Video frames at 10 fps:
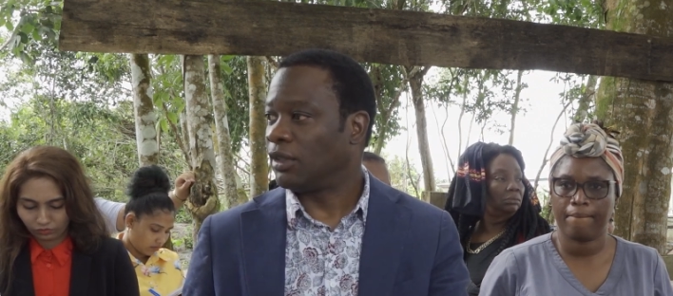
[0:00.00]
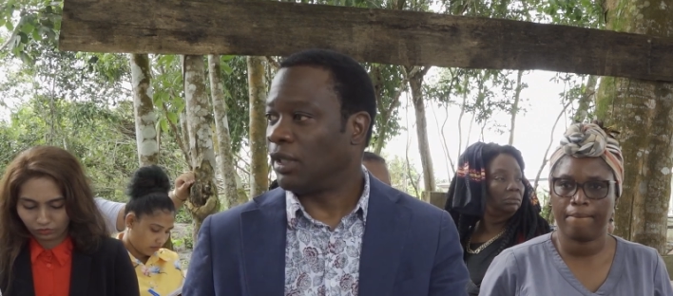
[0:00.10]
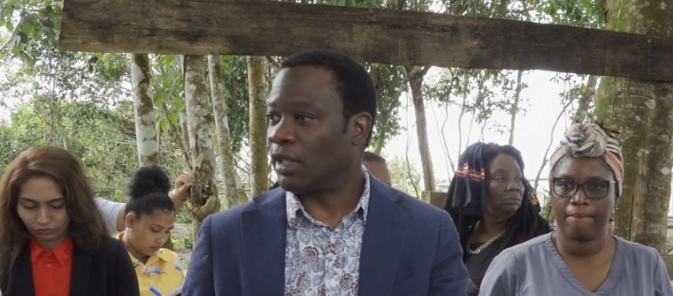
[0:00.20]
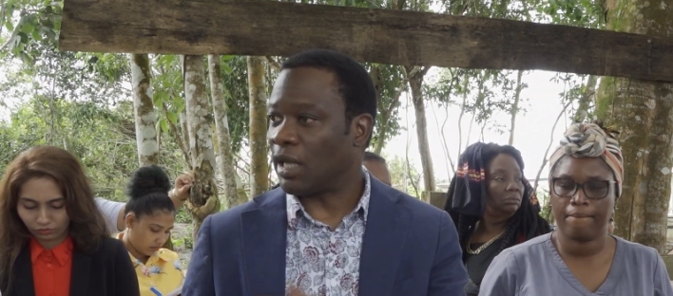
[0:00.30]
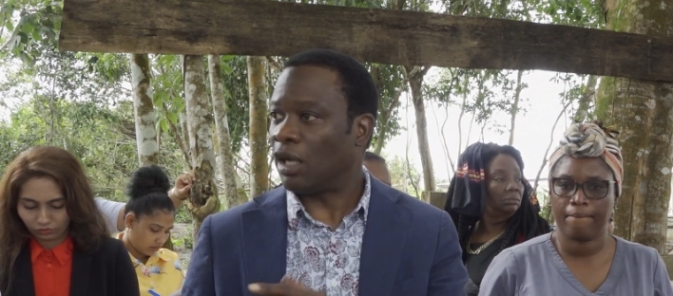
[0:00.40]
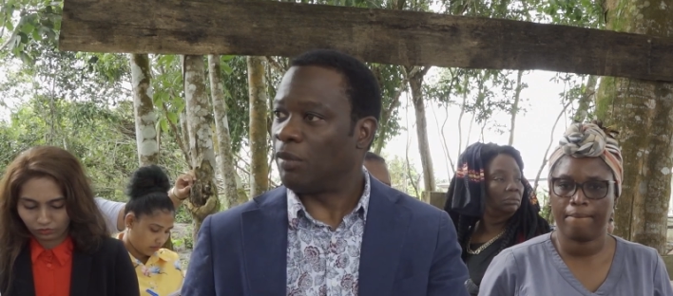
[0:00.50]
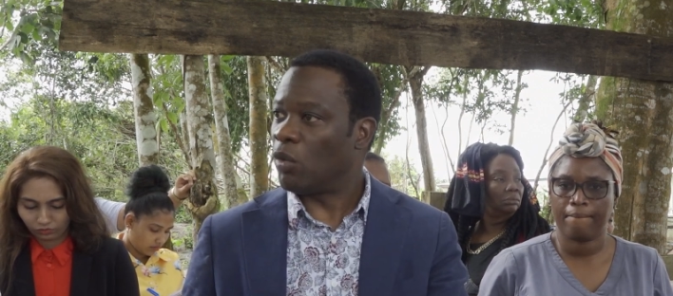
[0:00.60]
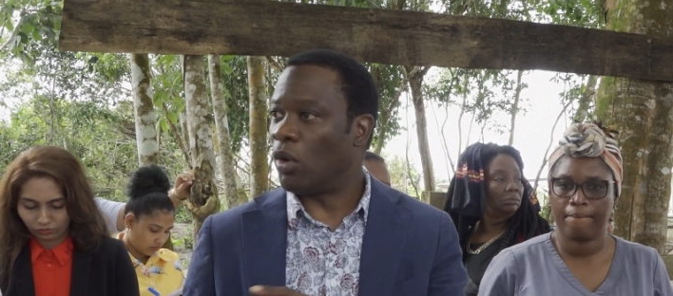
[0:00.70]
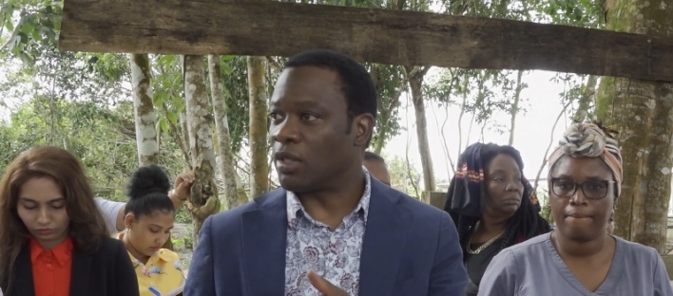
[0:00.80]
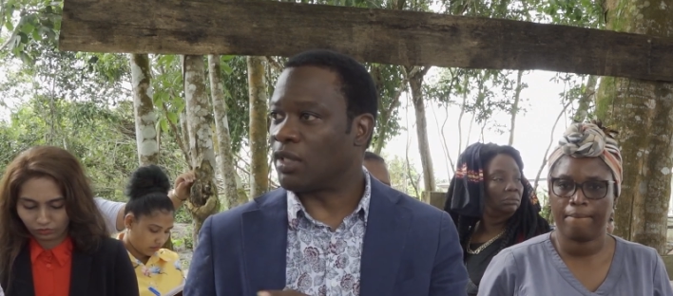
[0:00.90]
Speaker 1: It cannot be
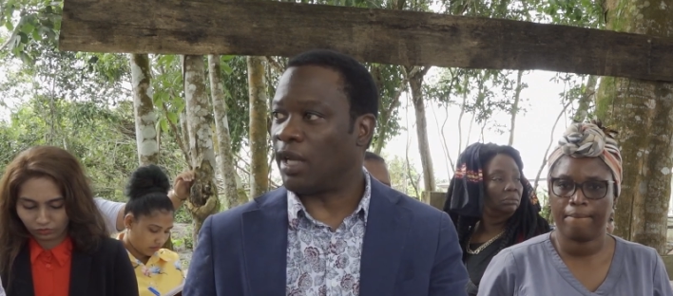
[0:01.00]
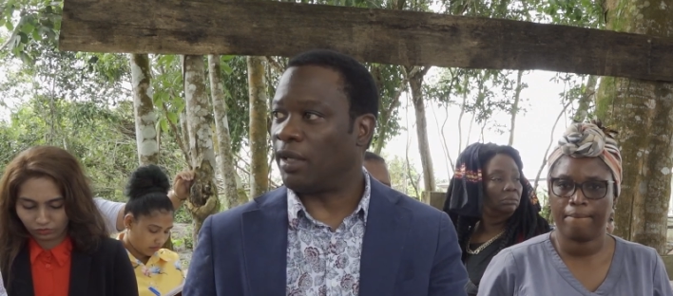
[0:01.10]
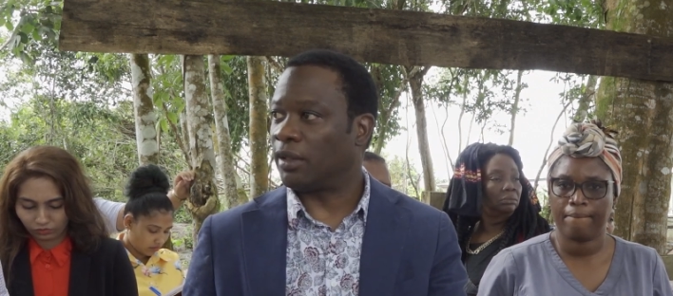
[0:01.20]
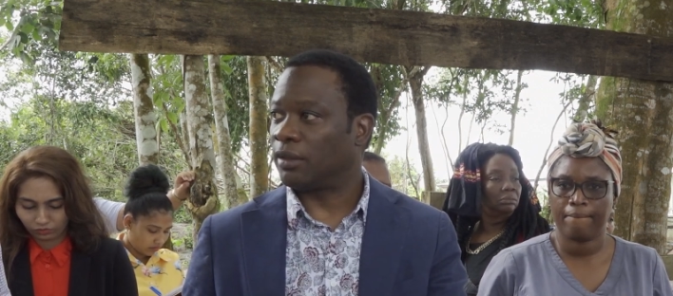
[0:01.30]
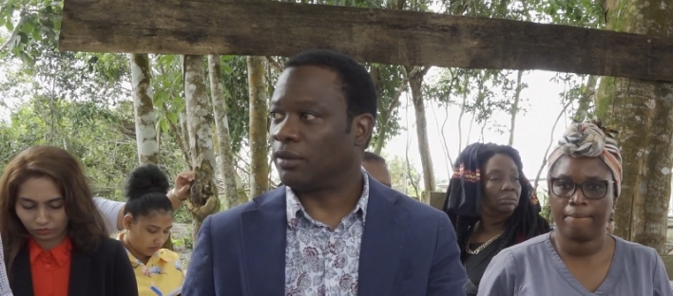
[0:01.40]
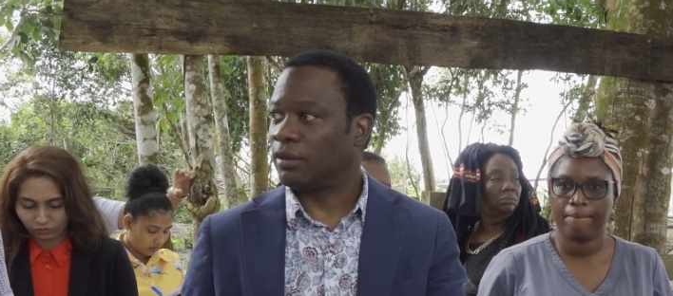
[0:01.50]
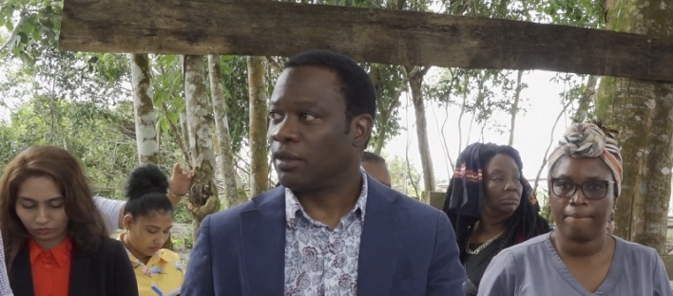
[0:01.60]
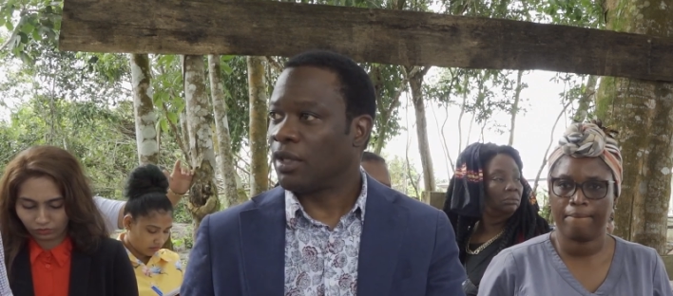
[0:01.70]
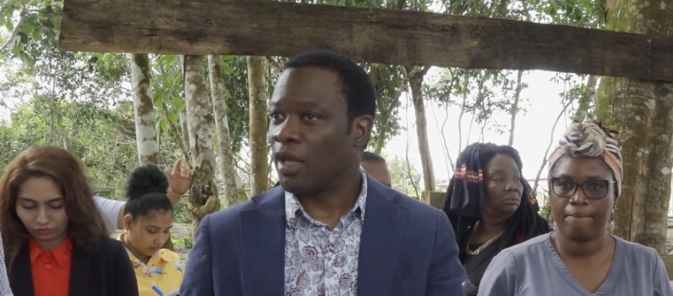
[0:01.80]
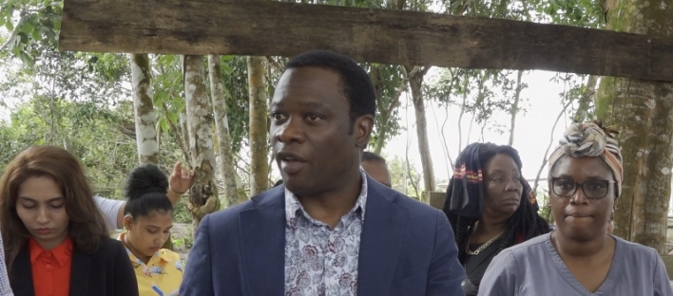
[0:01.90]
one-sided.
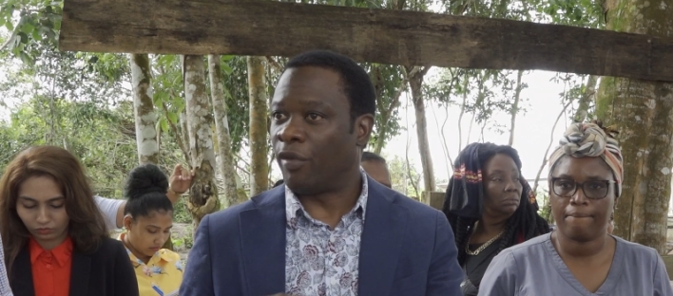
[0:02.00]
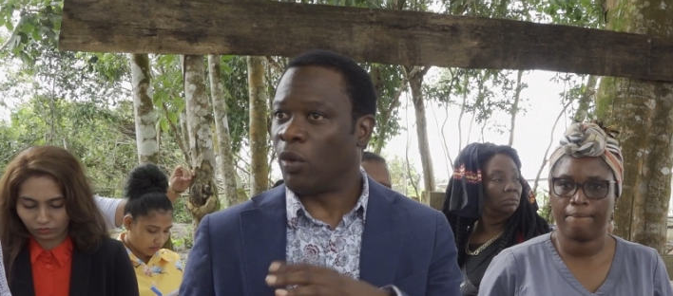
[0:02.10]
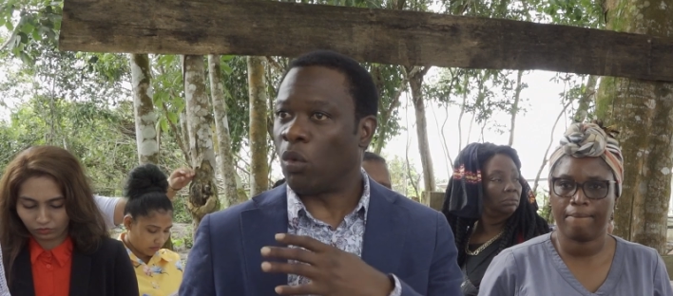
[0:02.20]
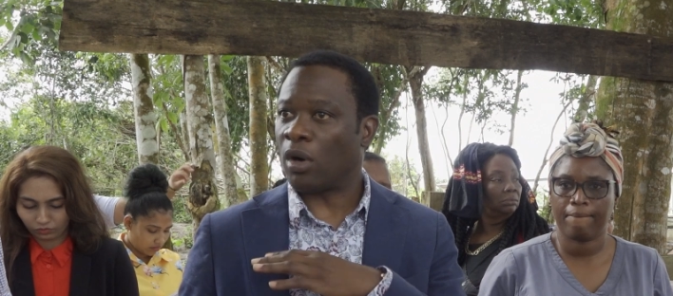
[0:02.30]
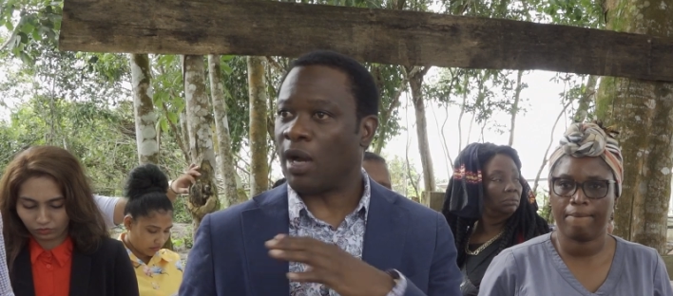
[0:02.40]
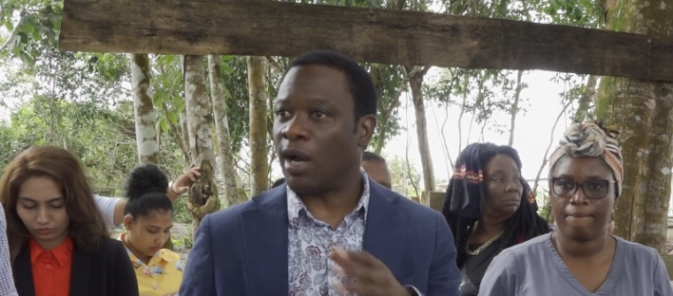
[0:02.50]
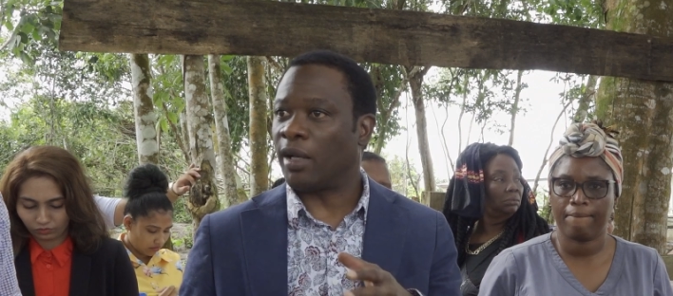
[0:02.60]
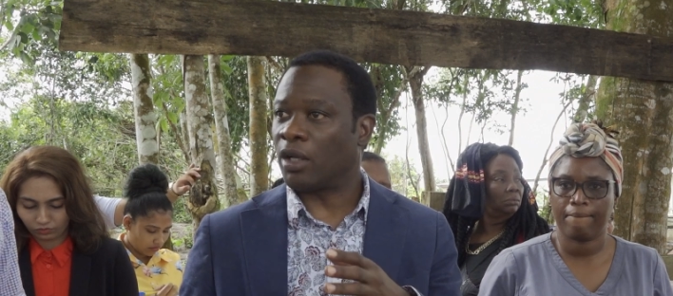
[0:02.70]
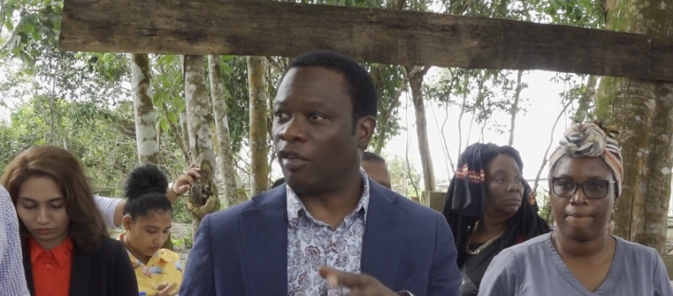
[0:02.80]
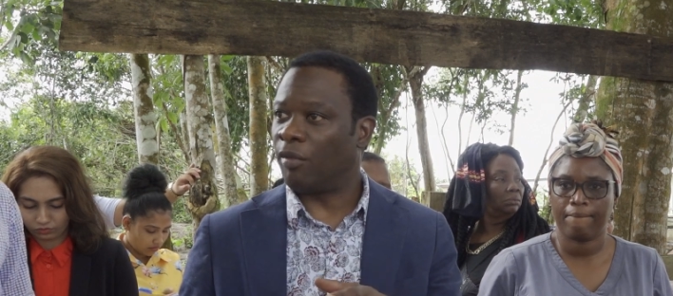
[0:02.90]
If we work hard
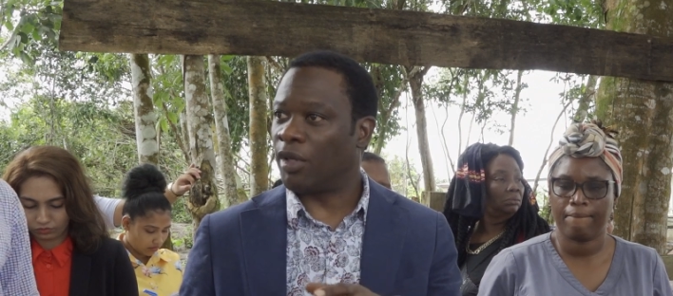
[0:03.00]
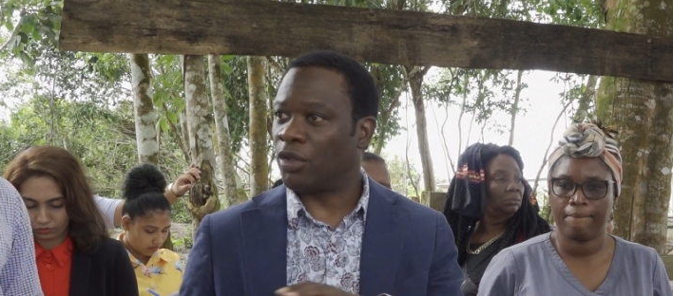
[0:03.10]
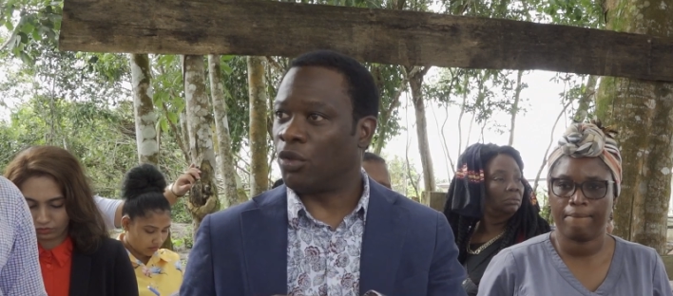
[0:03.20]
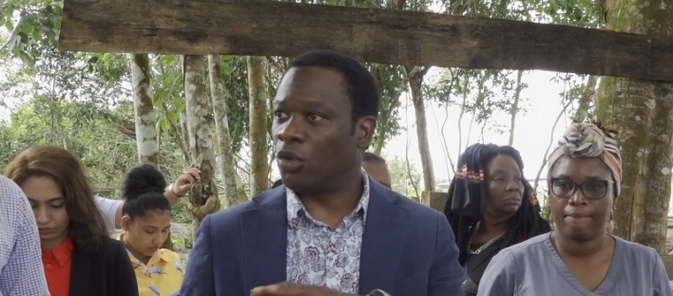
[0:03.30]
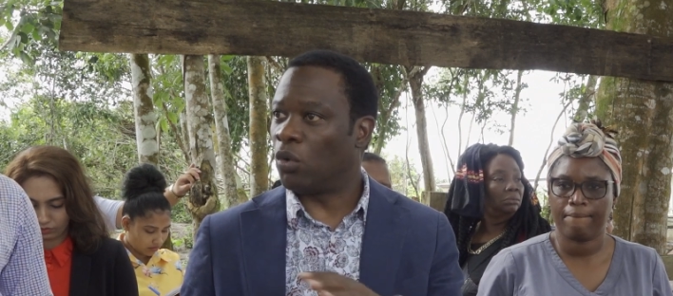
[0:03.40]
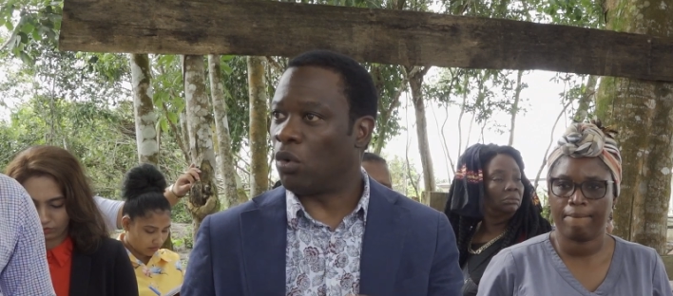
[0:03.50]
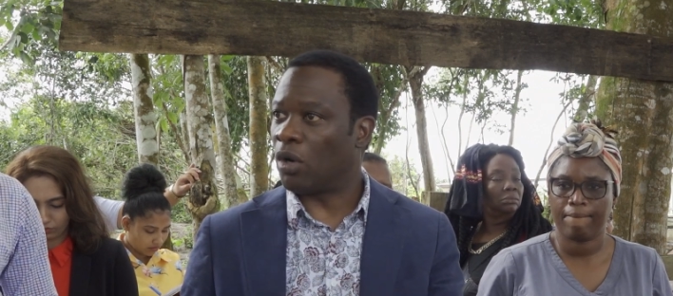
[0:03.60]
in government and you don't